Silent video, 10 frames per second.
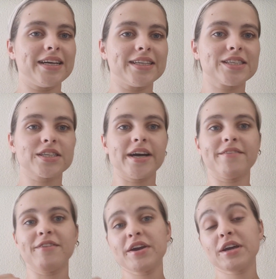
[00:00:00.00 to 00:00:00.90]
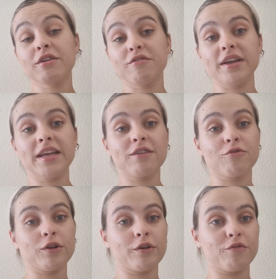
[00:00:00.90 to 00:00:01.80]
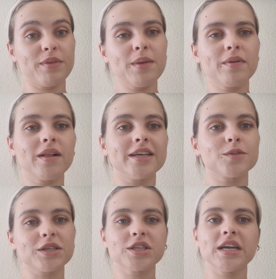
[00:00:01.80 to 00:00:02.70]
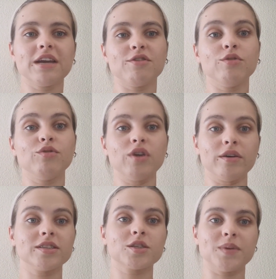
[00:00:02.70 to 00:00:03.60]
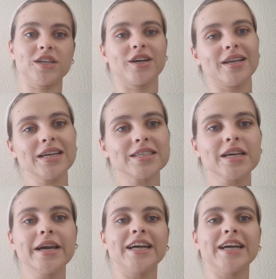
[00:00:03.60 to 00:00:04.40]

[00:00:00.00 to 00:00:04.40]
it's very convenient for a lot of people, especially if you don't speak Chinese.